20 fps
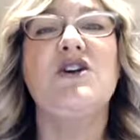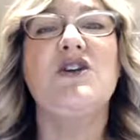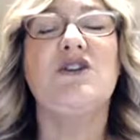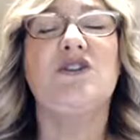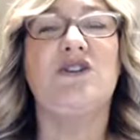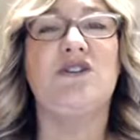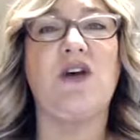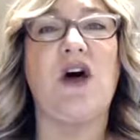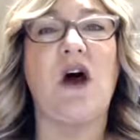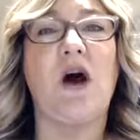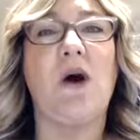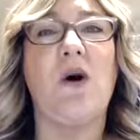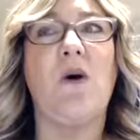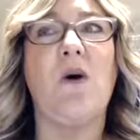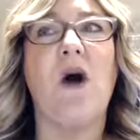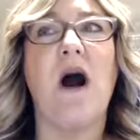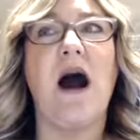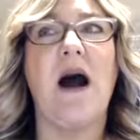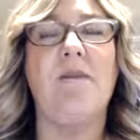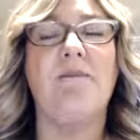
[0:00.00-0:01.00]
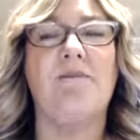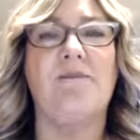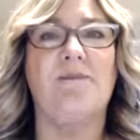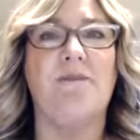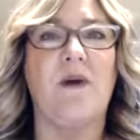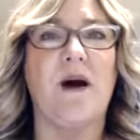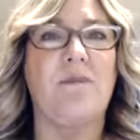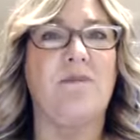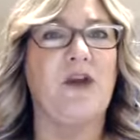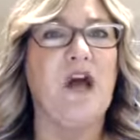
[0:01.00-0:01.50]
So
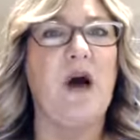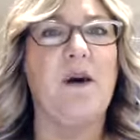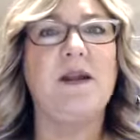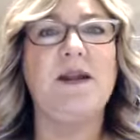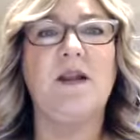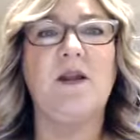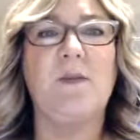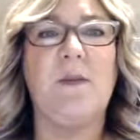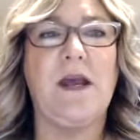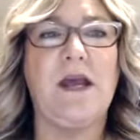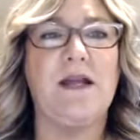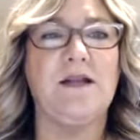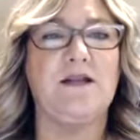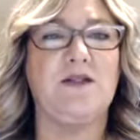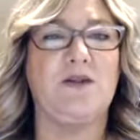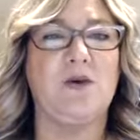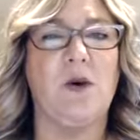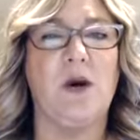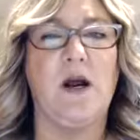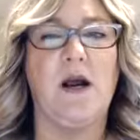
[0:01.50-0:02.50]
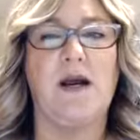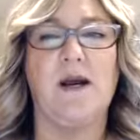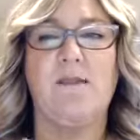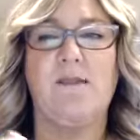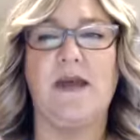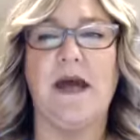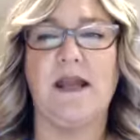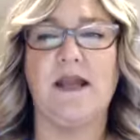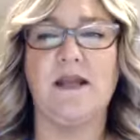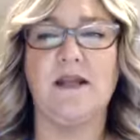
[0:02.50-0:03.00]
I'm going to the paint store and I'm
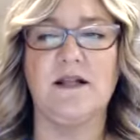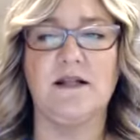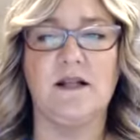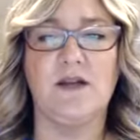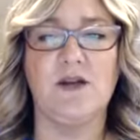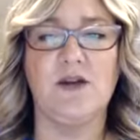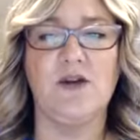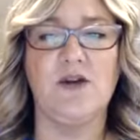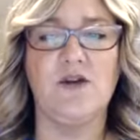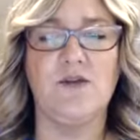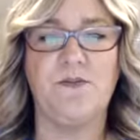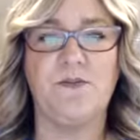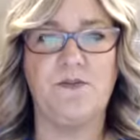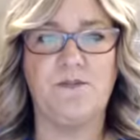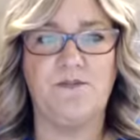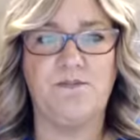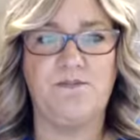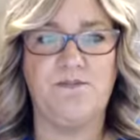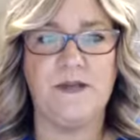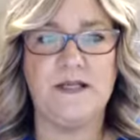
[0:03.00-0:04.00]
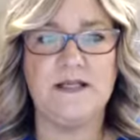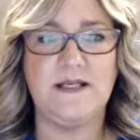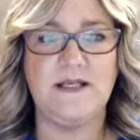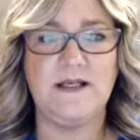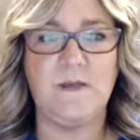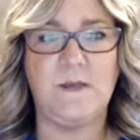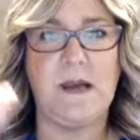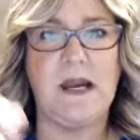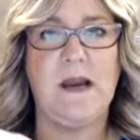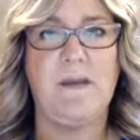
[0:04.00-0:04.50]
getting the little pieces
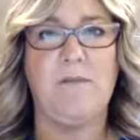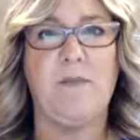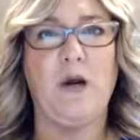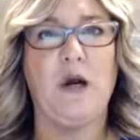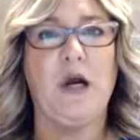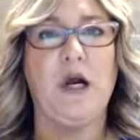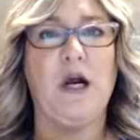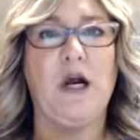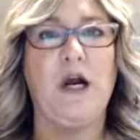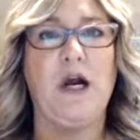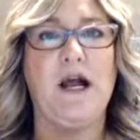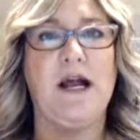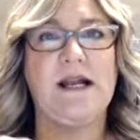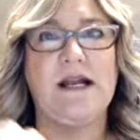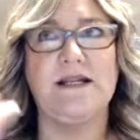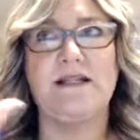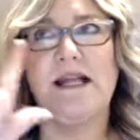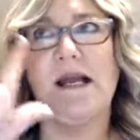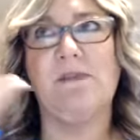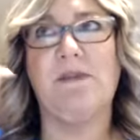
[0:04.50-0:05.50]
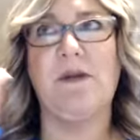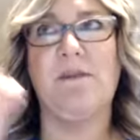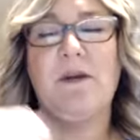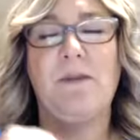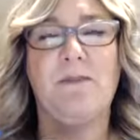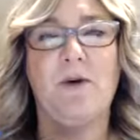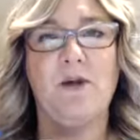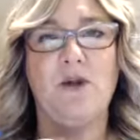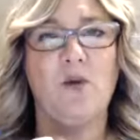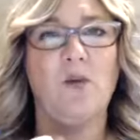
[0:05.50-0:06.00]
of paper and I tape them
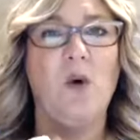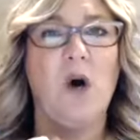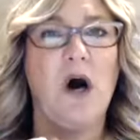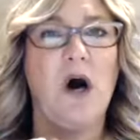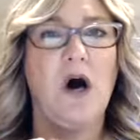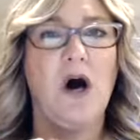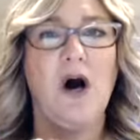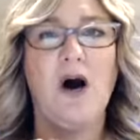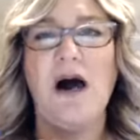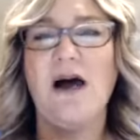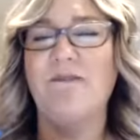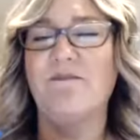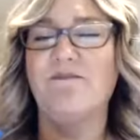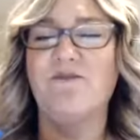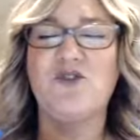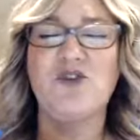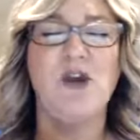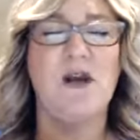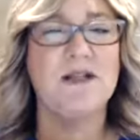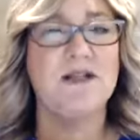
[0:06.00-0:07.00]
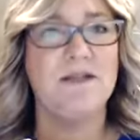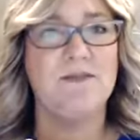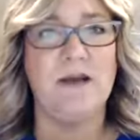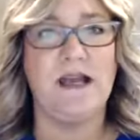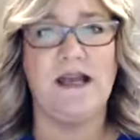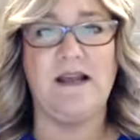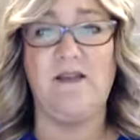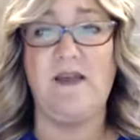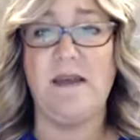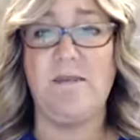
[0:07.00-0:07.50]
up on the wall, and trust
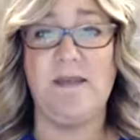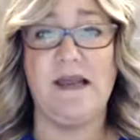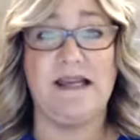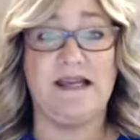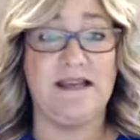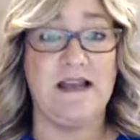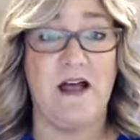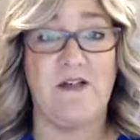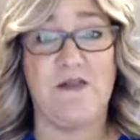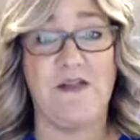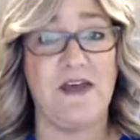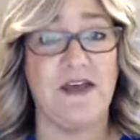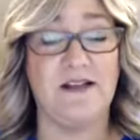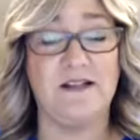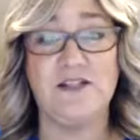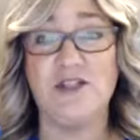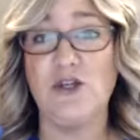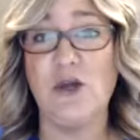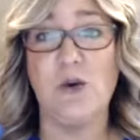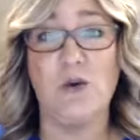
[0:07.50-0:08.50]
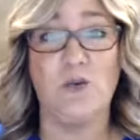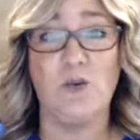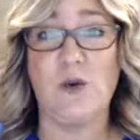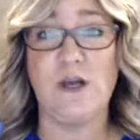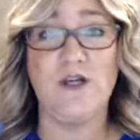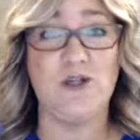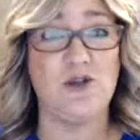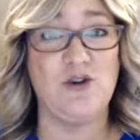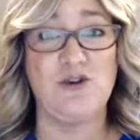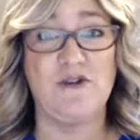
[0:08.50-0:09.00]
me, they mean nothing. Don't
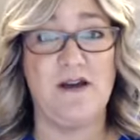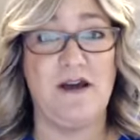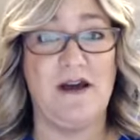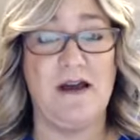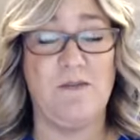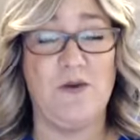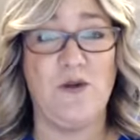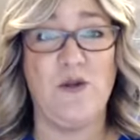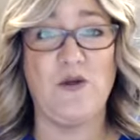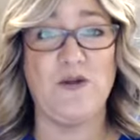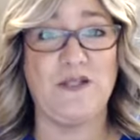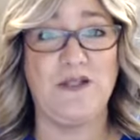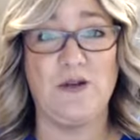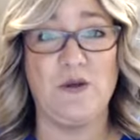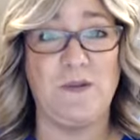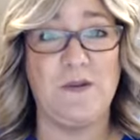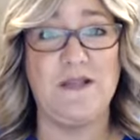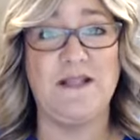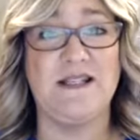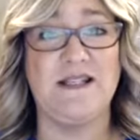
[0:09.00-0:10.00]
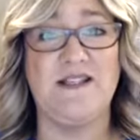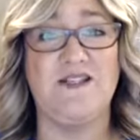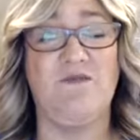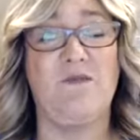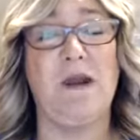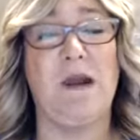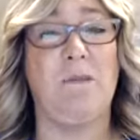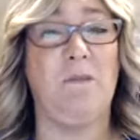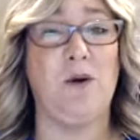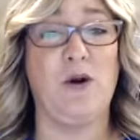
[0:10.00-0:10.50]
waste your time on those little pieces of
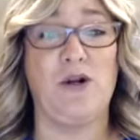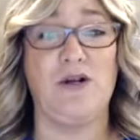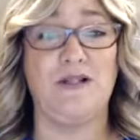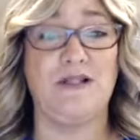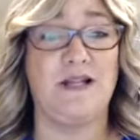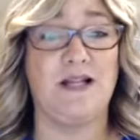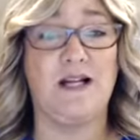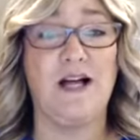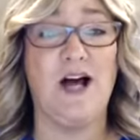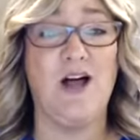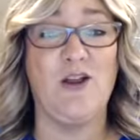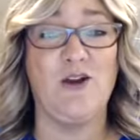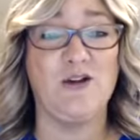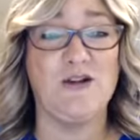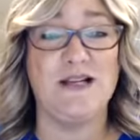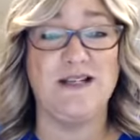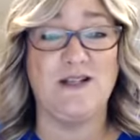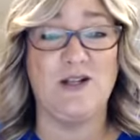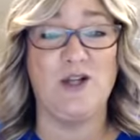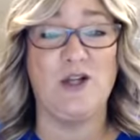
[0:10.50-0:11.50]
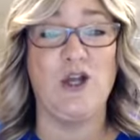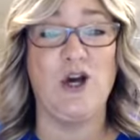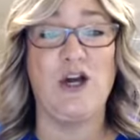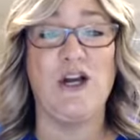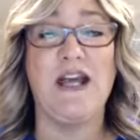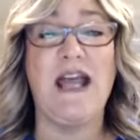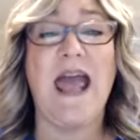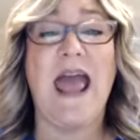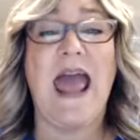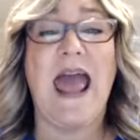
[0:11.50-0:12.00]
paper because the color doesn't look
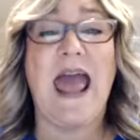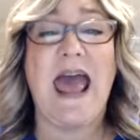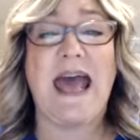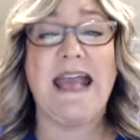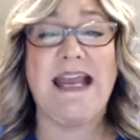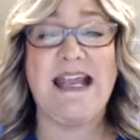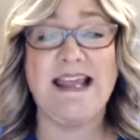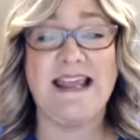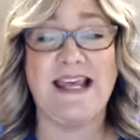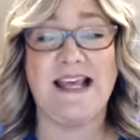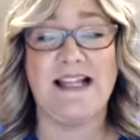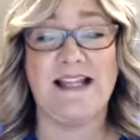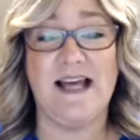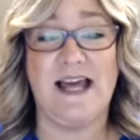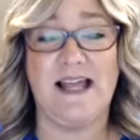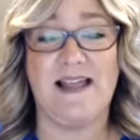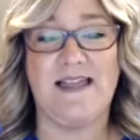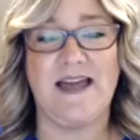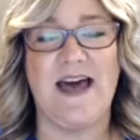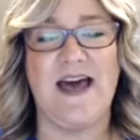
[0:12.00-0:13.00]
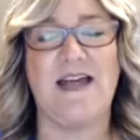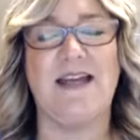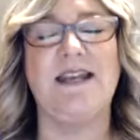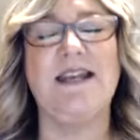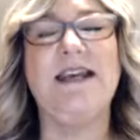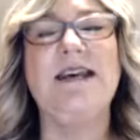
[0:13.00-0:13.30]
anything like that.